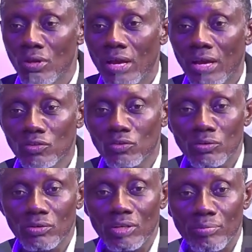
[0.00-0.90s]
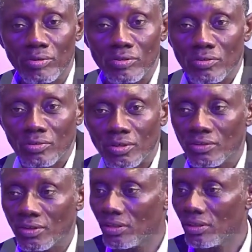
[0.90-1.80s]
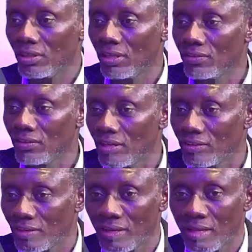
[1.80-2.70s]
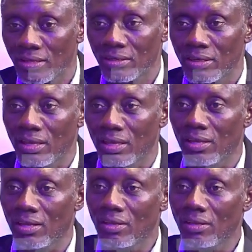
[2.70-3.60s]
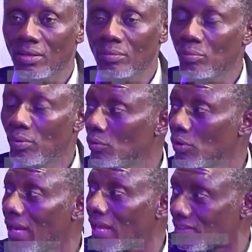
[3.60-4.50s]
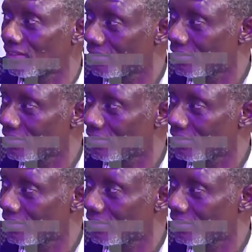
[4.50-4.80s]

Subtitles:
I saw dead bodies, and they said ESN and Ebubeyagu clashed.